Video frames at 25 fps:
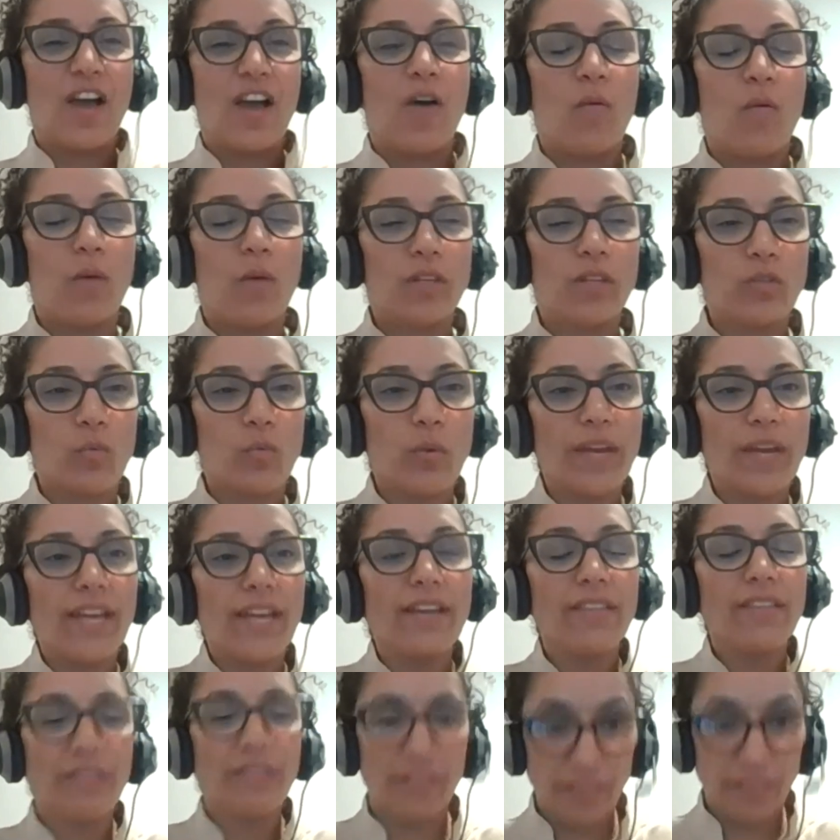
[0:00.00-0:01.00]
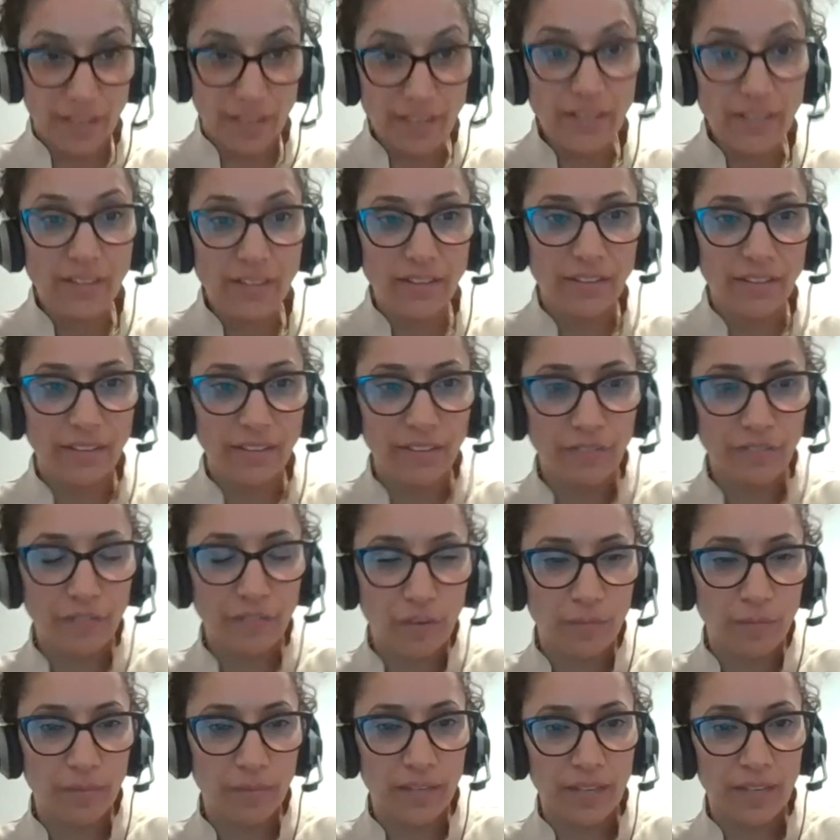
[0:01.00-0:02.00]
What we think
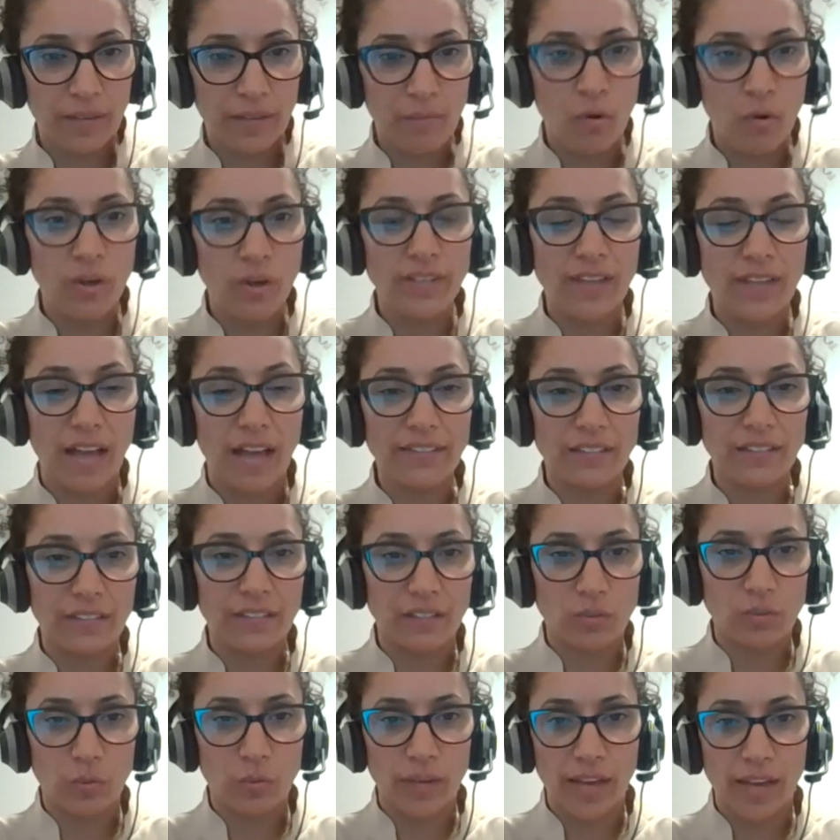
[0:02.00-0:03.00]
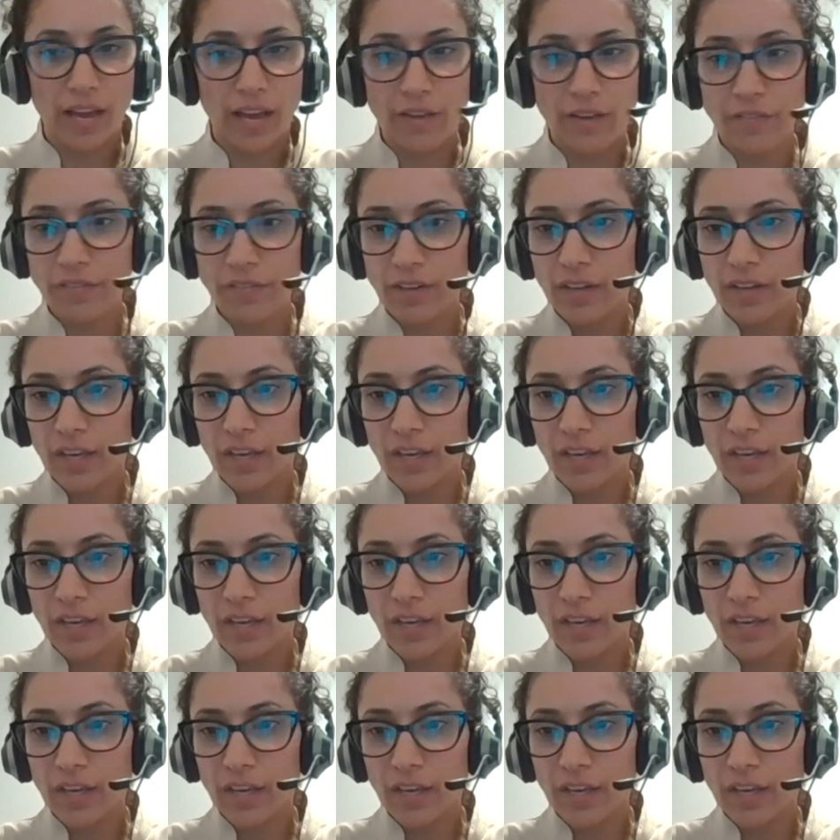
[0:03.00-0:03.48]
from the more data that we have,